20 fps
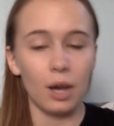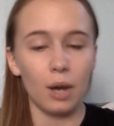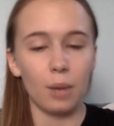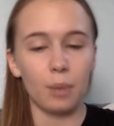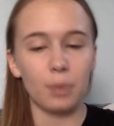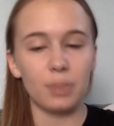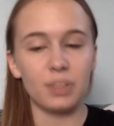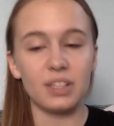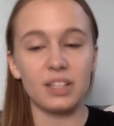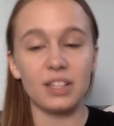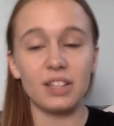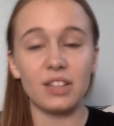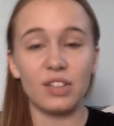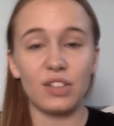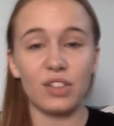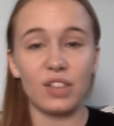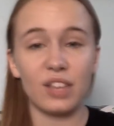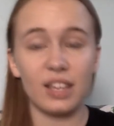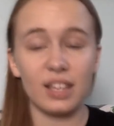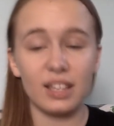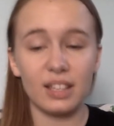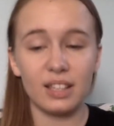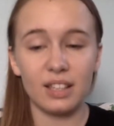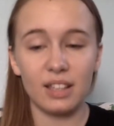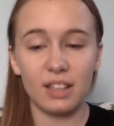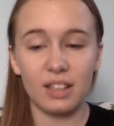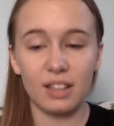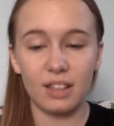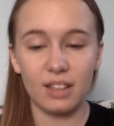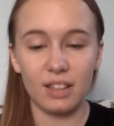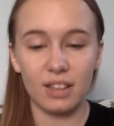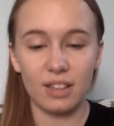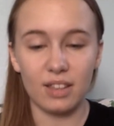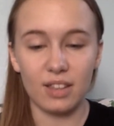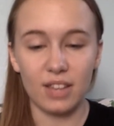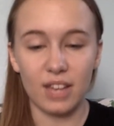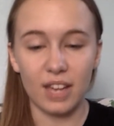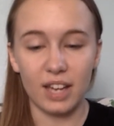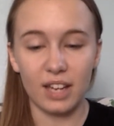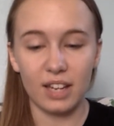But see, the thing
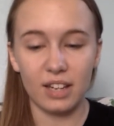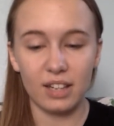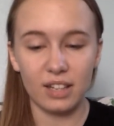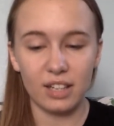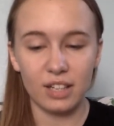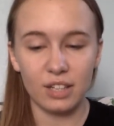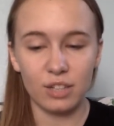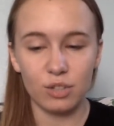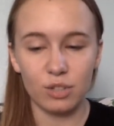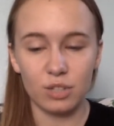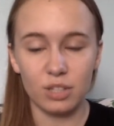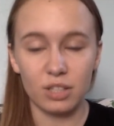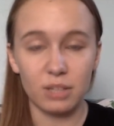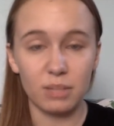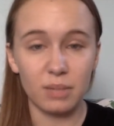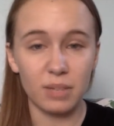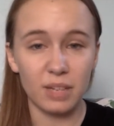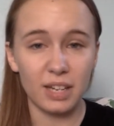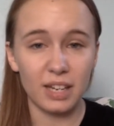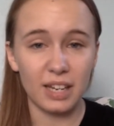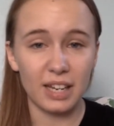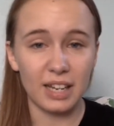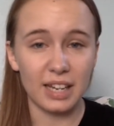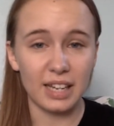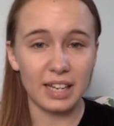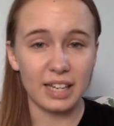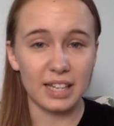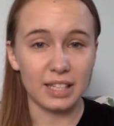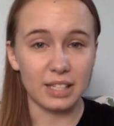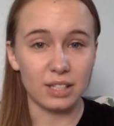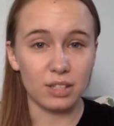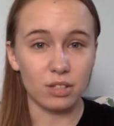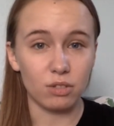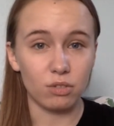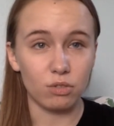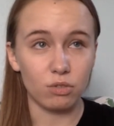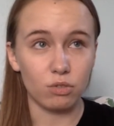that interests me is